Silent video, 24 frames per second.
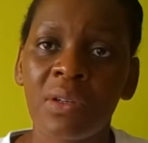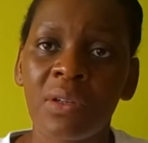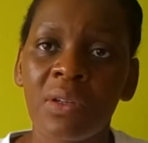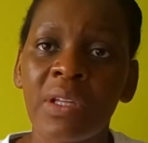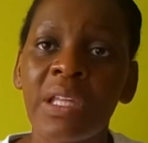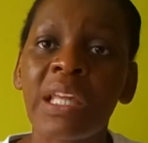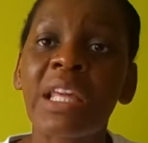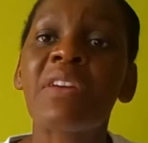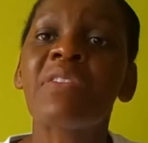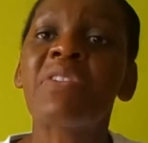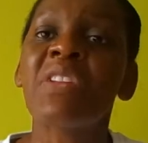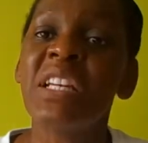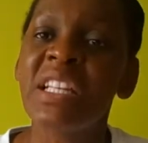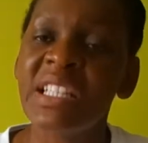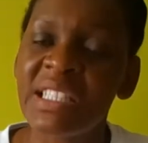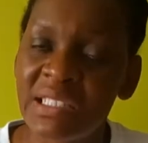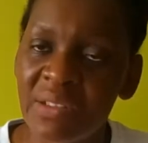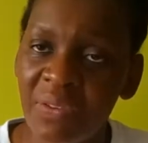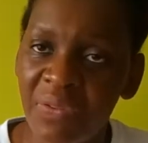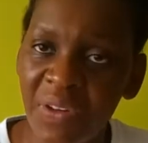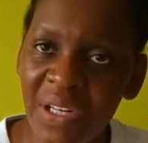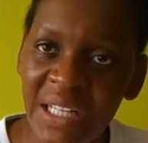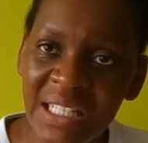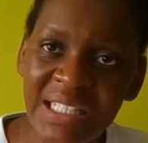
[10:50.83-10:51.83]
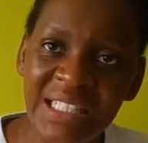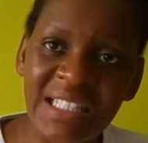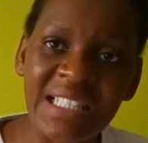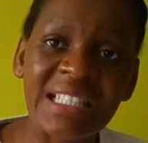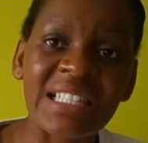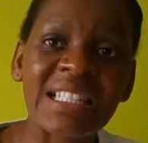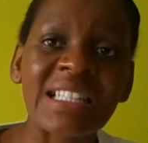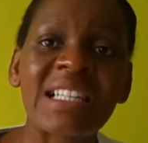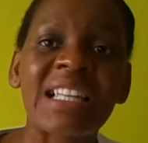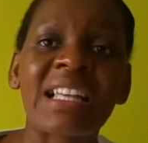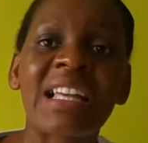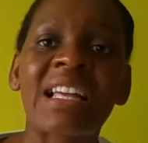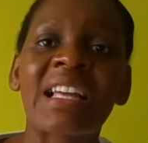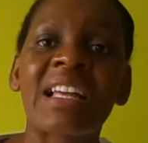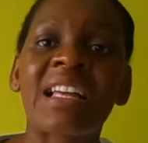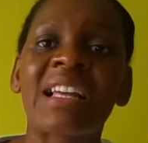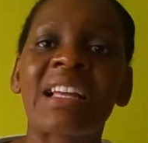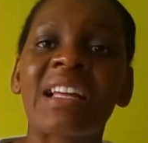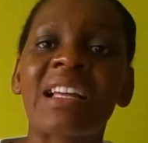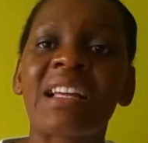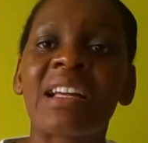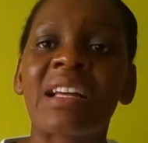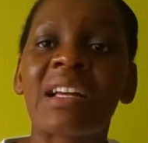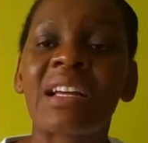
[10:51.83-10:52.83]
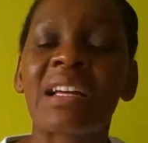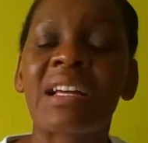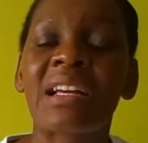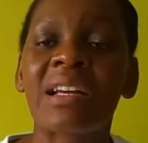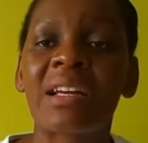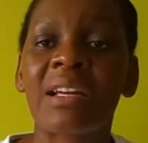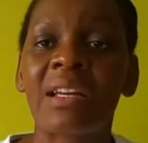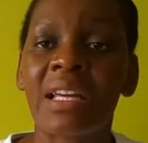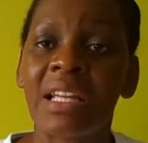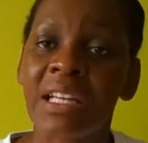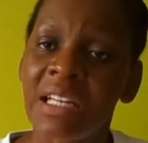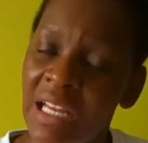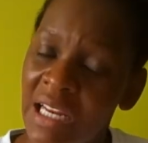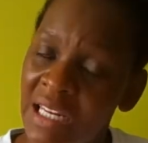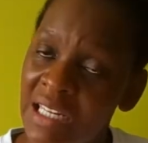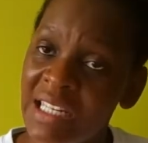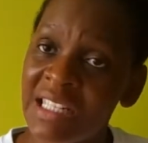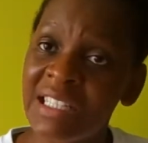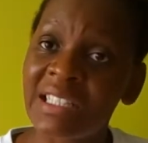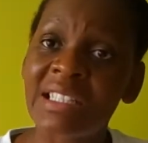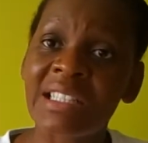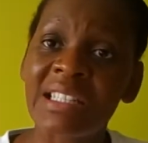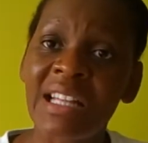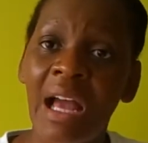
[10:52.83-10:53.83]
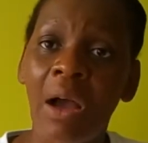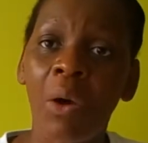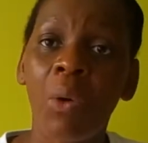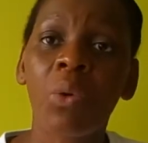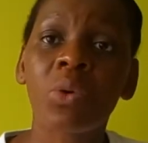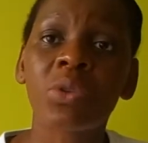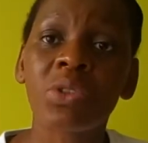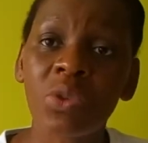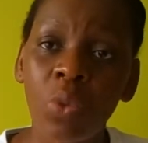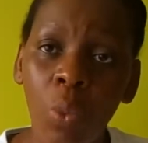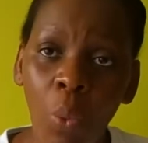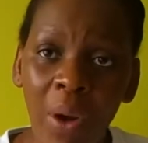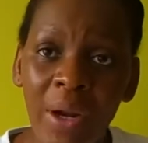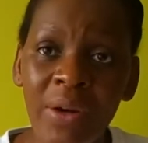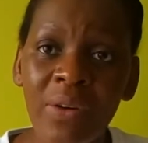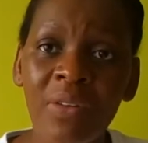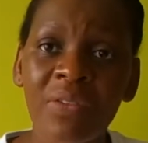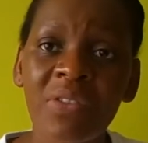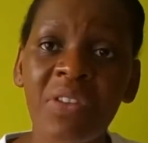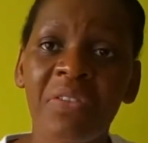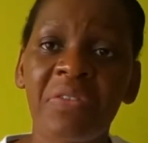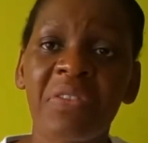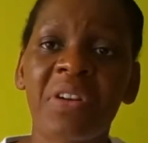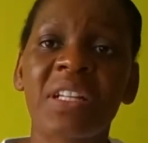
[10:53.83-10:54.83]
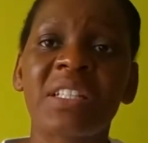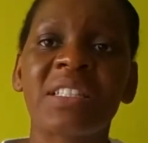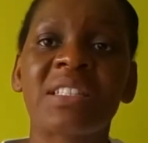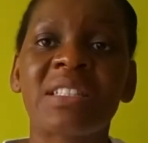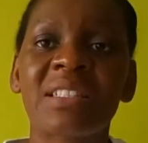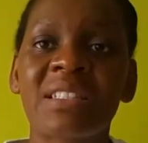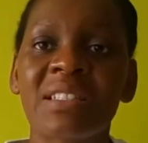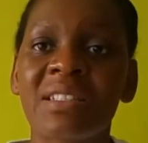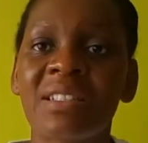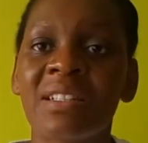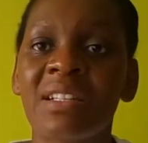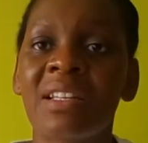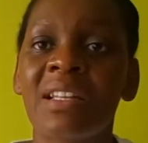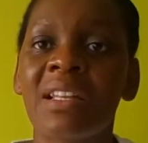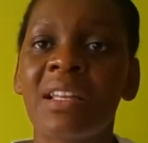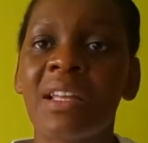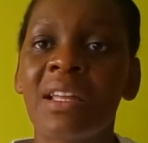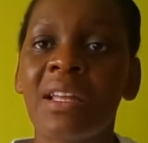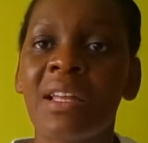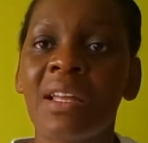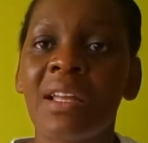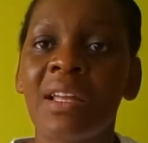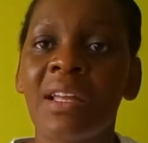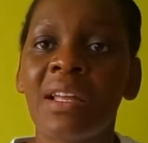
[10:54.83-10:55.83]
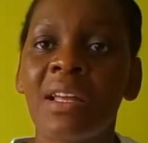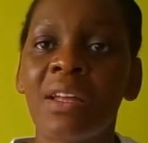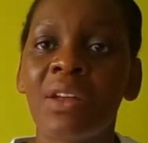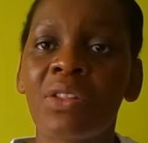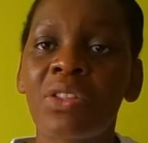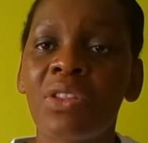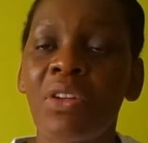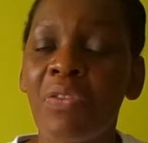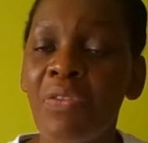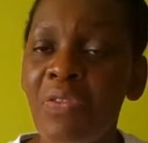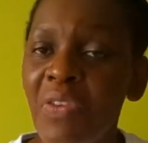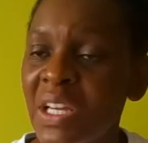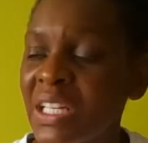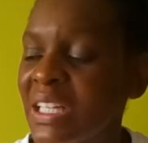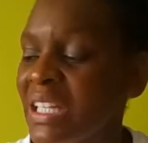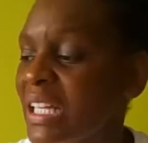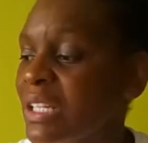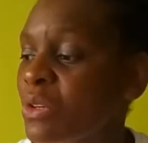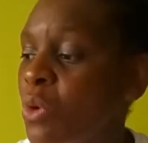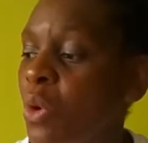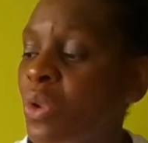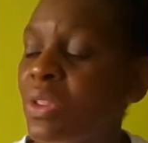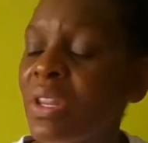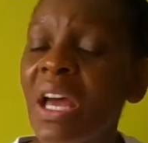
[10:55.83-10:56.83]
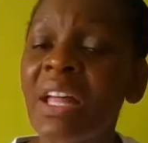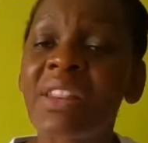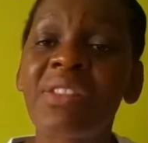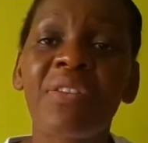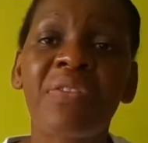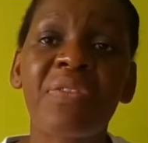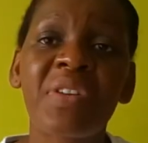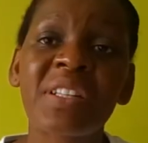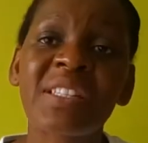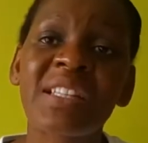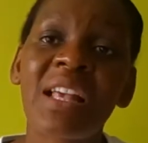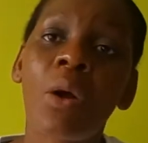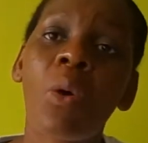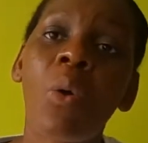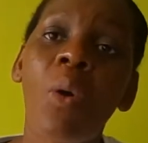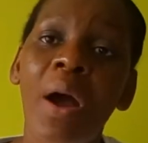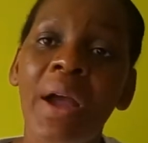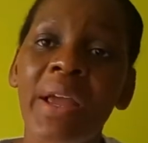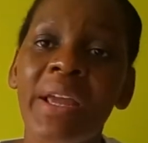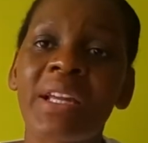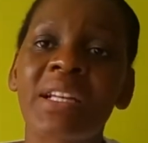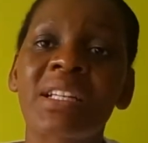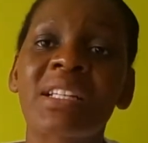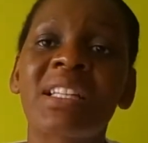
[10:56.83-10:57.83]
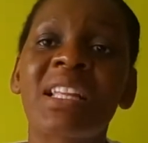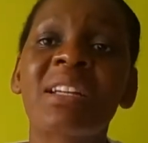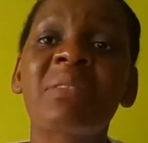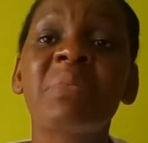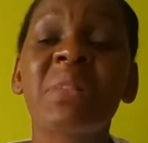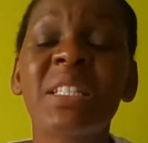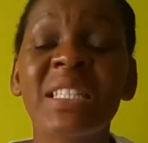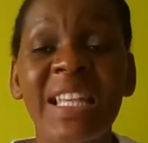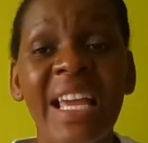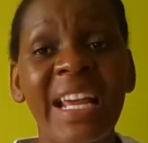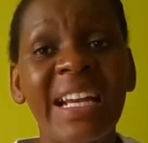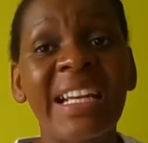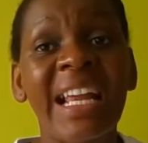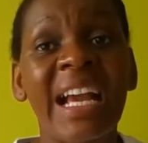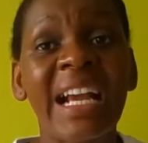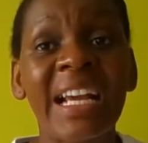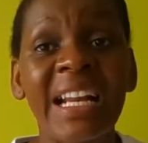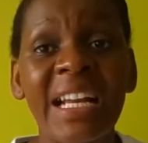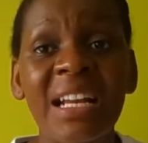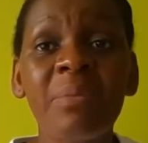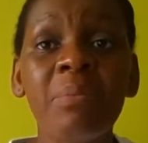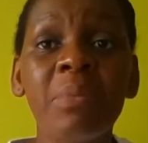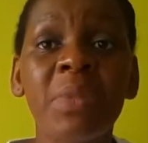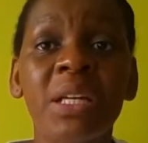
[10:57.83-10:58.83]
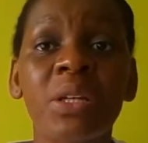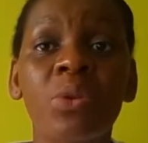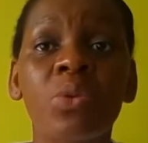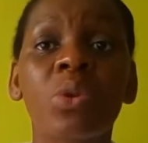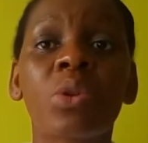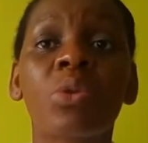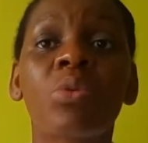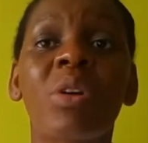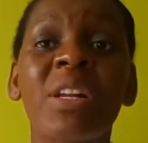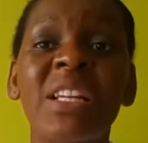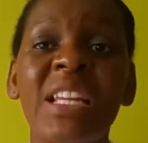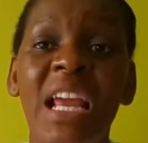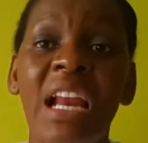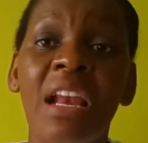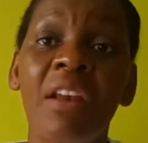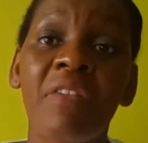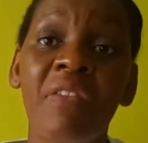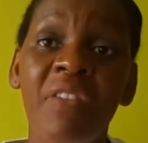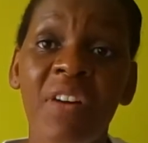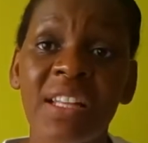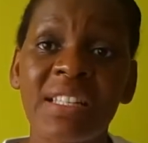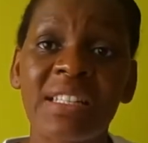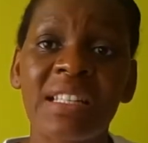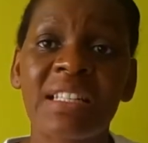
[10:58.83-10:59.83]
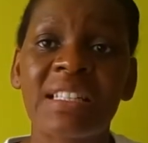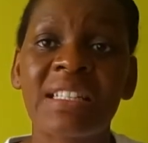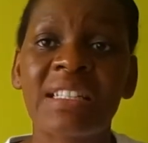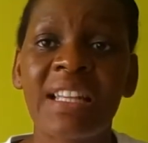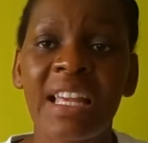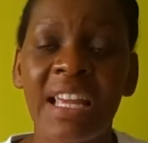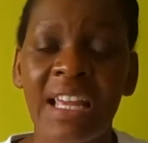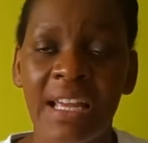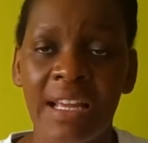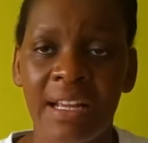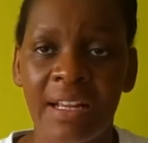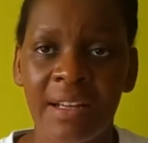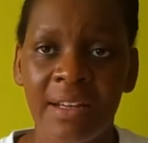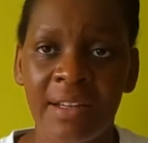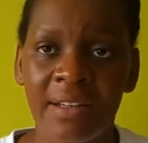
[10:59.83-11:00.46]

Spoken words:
Even his friends, at least now, one of the friends, the fact that all the other friends are quiet, that means they're in agreement with what Eliphaz is saying.